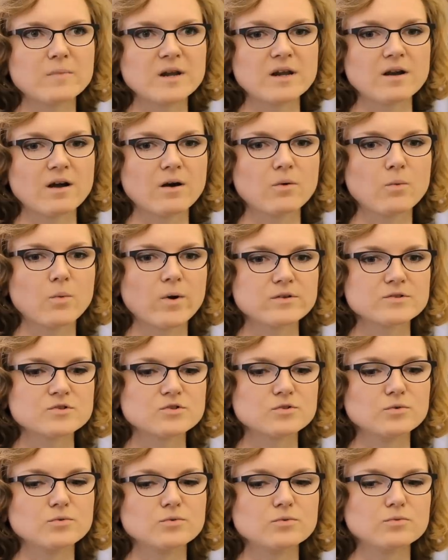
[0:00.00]
may not want
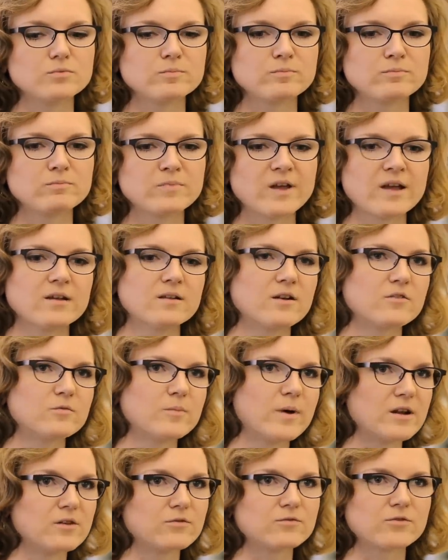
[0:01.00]
to pay a lot of
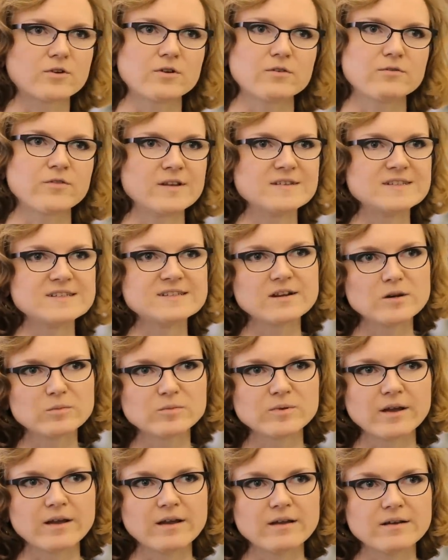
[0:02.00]
money for a fancy data
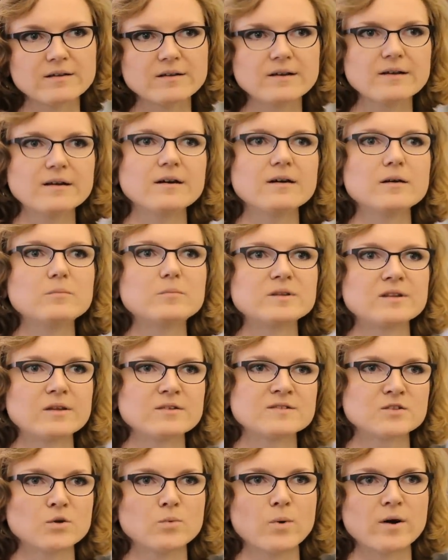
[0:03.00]
plan, uh, but they
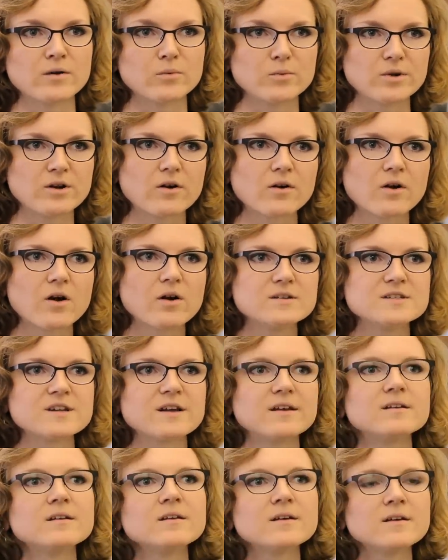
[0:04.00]
still want to read our
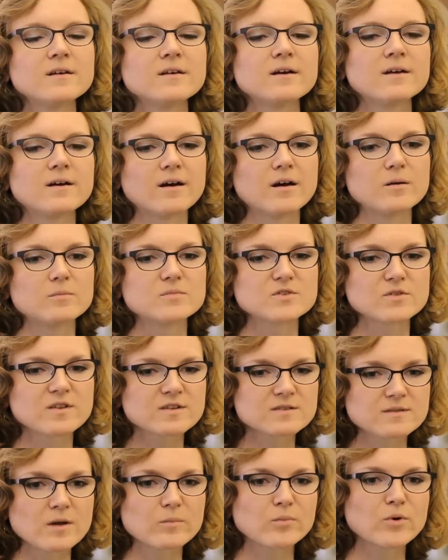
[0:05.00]
content. Um, so
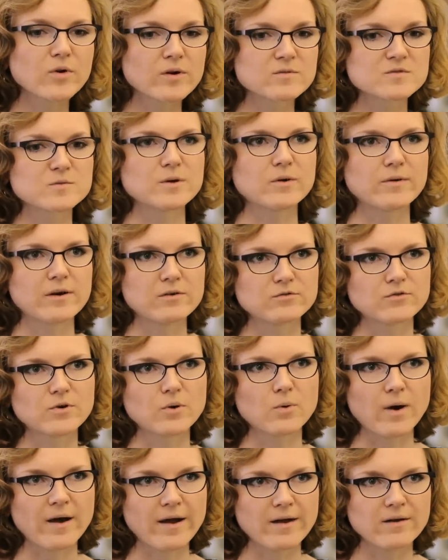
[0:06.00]
that, that program's been around for
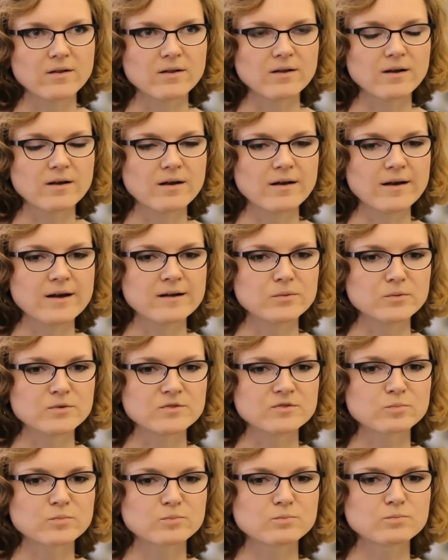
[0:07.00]
a while, uh, and it
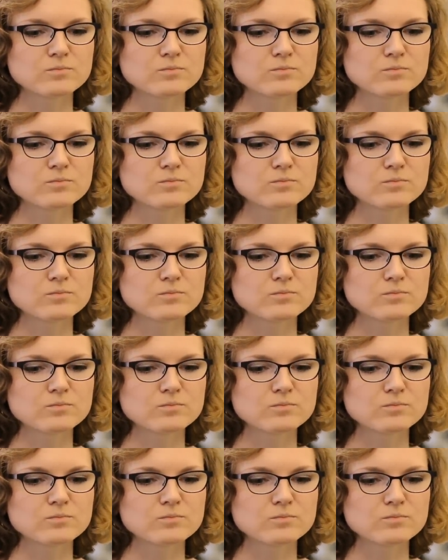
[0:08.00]
was